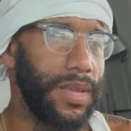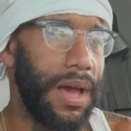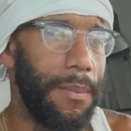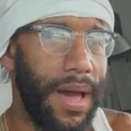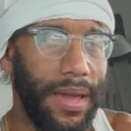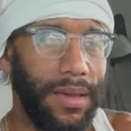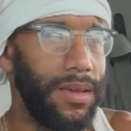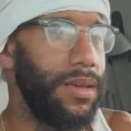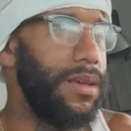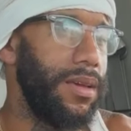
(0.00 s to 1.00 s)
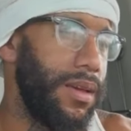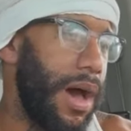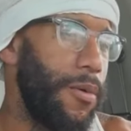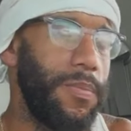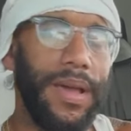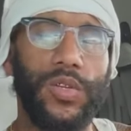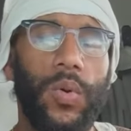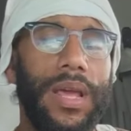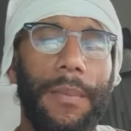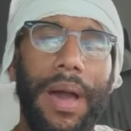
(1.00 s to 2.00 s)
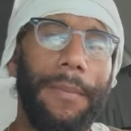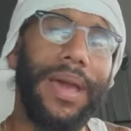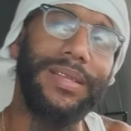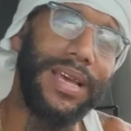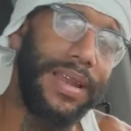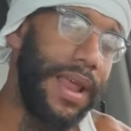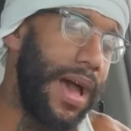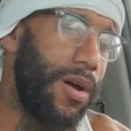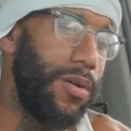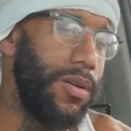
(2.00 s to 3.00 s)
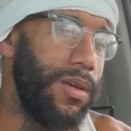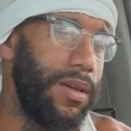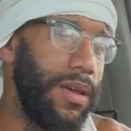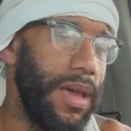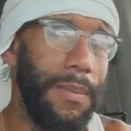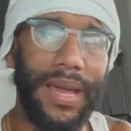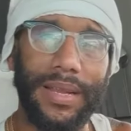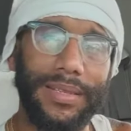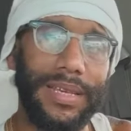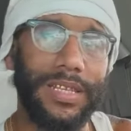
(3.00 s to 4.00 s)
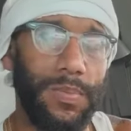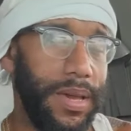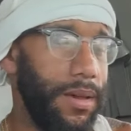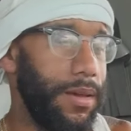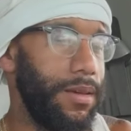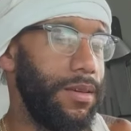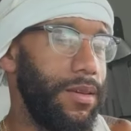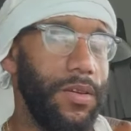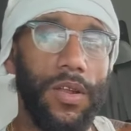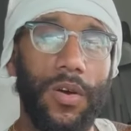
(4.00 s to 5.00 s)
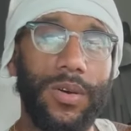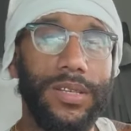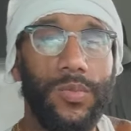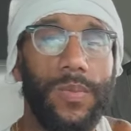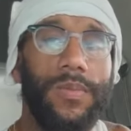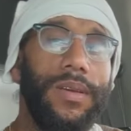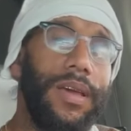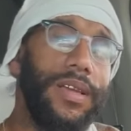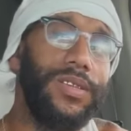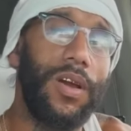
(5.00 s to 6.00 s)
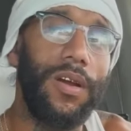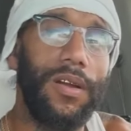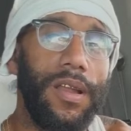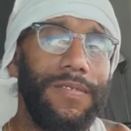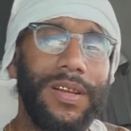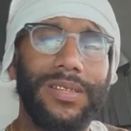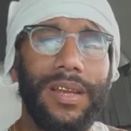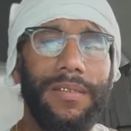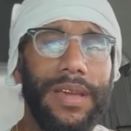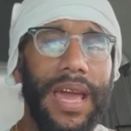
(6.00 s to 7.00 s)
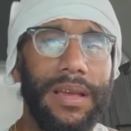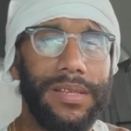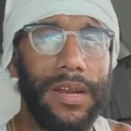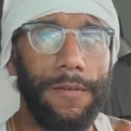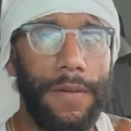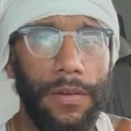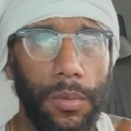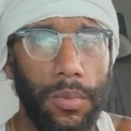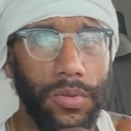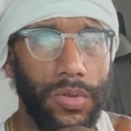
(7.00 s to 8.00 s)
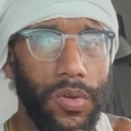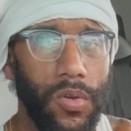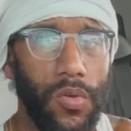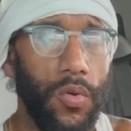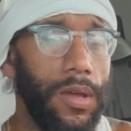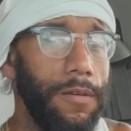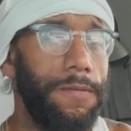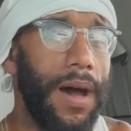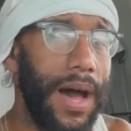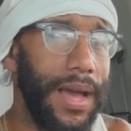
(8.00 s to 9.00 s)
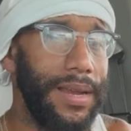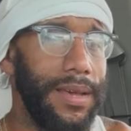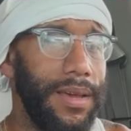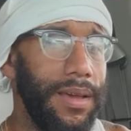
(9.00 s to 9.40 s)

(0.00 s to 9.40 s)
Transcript: I might, I was betting 20, I might bet 10 now and make it a six pick, you know, because in turn, if there's enough games and they're favorable to you, you can find